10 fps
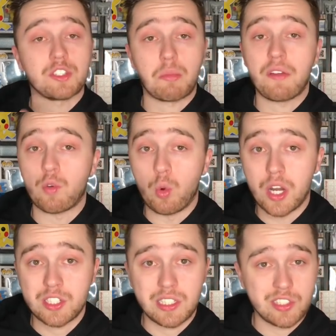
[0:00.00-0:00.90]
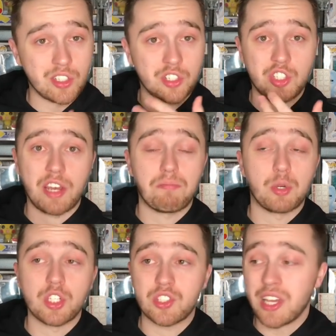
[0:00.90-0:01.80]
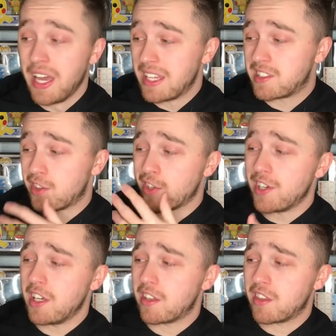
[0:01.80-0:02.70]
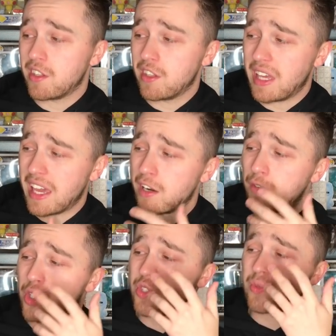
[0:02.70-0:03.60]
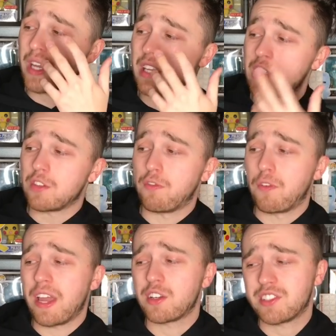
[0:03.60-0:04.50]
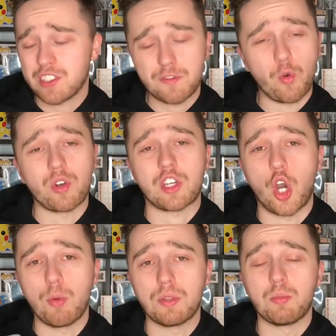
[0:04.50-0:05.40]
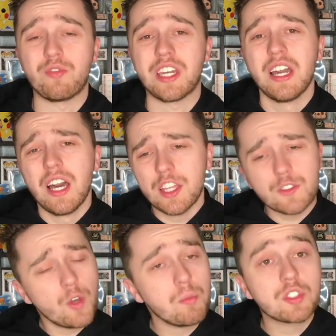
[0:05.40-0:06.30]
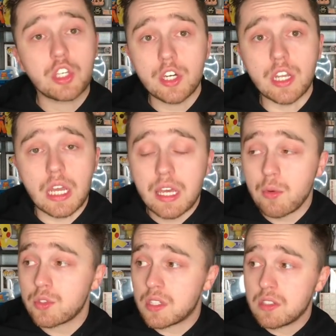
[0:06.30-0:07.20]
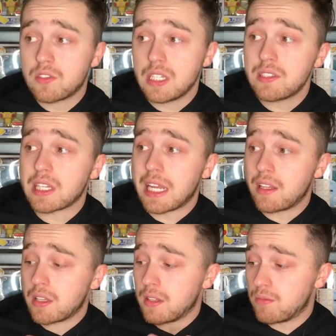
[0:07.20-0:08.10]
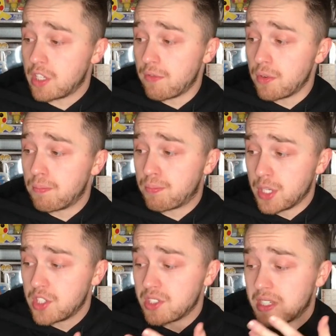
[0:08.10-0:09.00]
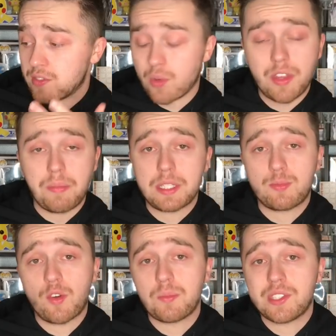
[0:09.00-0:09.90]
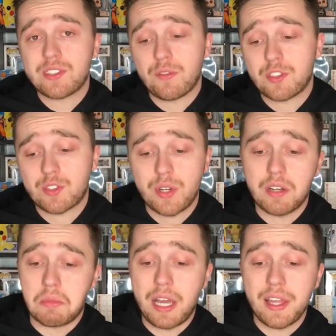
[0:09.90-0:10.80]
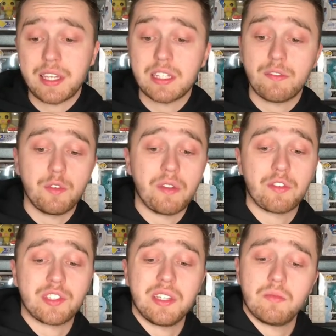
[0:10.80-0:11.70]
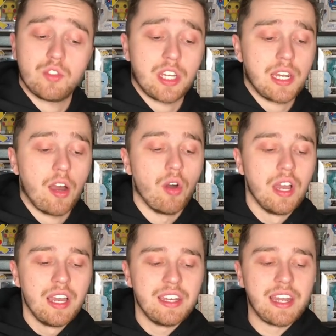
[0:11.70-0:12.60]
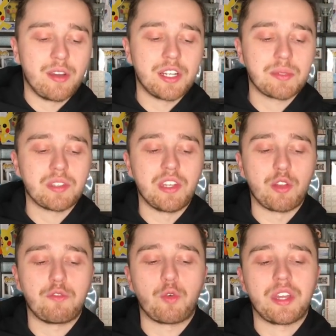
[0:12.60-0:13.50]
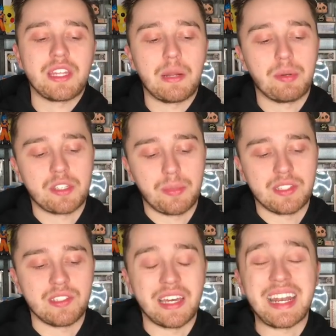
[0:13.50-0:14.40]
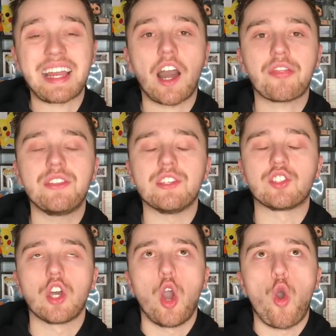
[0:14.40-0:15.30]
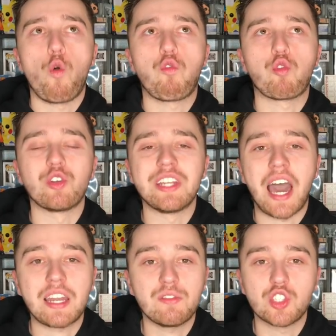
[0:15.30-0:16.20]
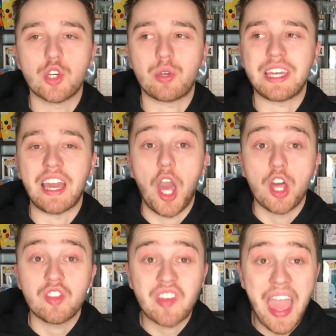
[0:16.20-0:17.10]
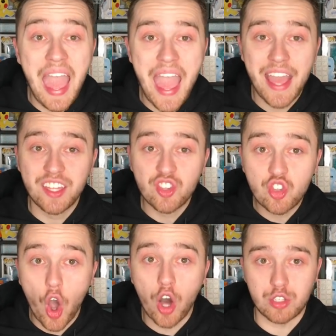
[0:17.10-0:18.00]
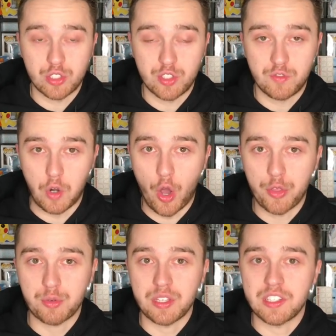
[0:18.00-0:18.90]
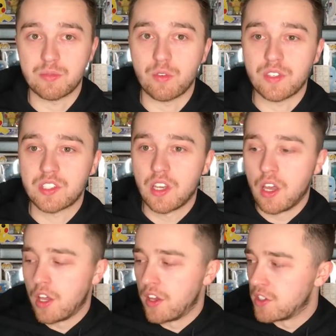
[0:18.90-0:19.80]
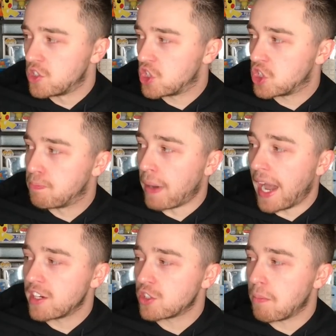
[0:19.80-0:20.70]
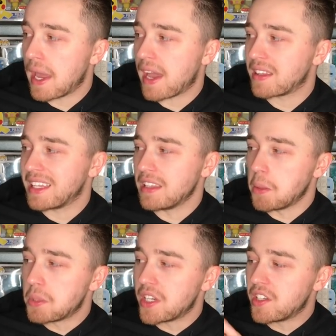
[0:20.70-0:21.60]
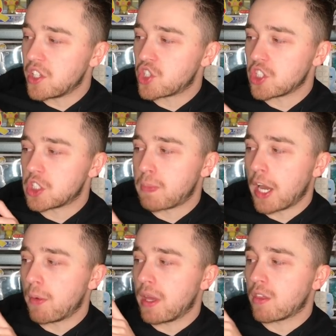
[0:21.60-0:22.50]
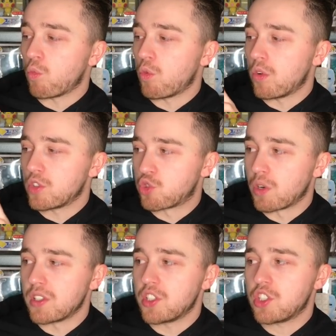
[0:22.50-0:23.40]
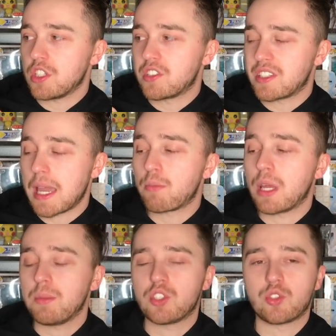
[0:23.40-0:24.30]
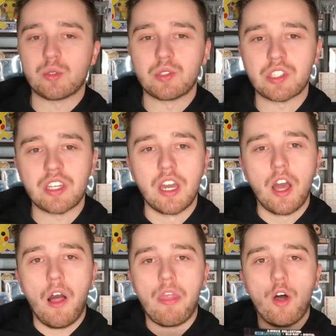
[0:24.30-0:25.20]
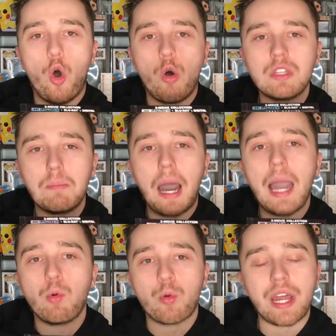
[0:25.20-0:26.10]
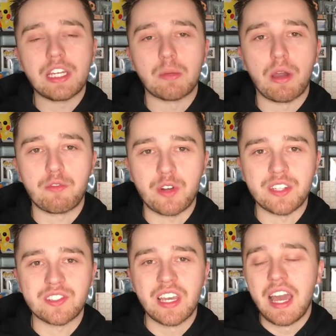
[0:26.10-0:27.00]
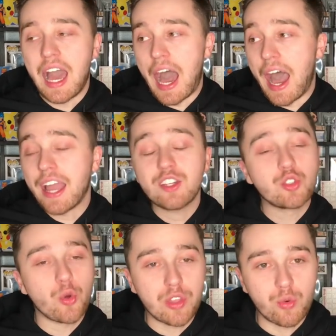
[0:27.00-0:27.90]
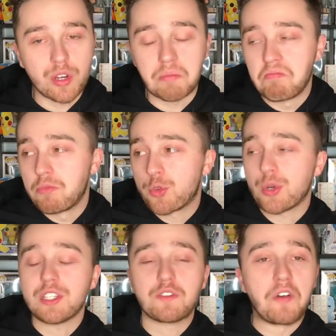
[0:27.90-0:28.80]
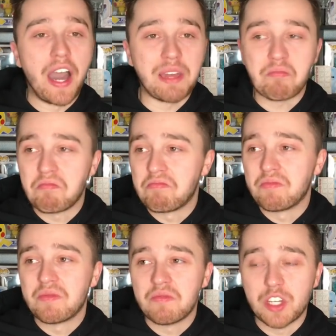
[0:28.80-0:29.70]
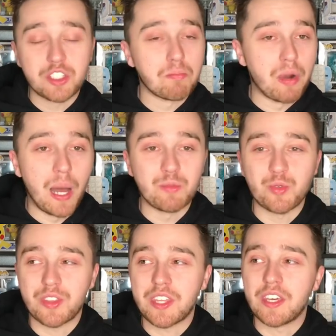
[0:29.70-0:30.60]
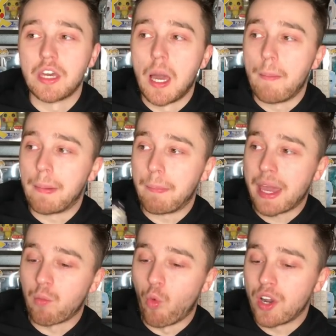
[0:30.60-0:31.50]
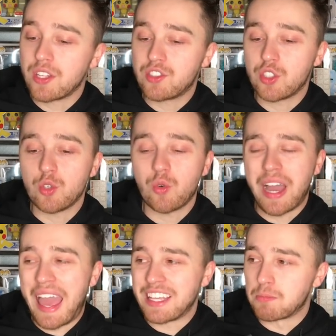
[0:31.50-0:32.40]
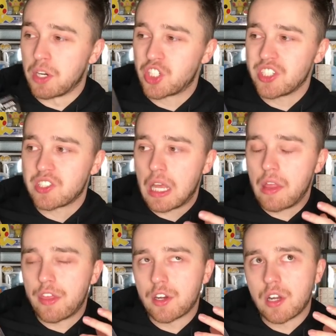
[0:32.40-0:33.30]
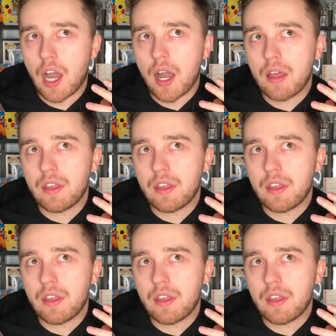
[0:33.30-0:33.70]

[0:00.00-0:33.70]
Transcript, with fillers: time I ever watched it. It stars Jeff Bridges. It's the 30th anniversary, and it's a Francis Ford Coppola movie. This film was good. It was decent, and Jeffrey Bridges gives one of the best performances of his career. I like it. If you've never seen it, check it out. Now, here's another 4K that I picked up at Zia, and I got this for, not even joking, $10 for all three of these movies. Spider-Man, the limited edition Spider-Man trilogy, Sam Raimi's trilogy. The Holy Bible right here, my friends. I enjoy 3. 3's fine. There's some problems with it, but man, 1 and 2, as much as they're not,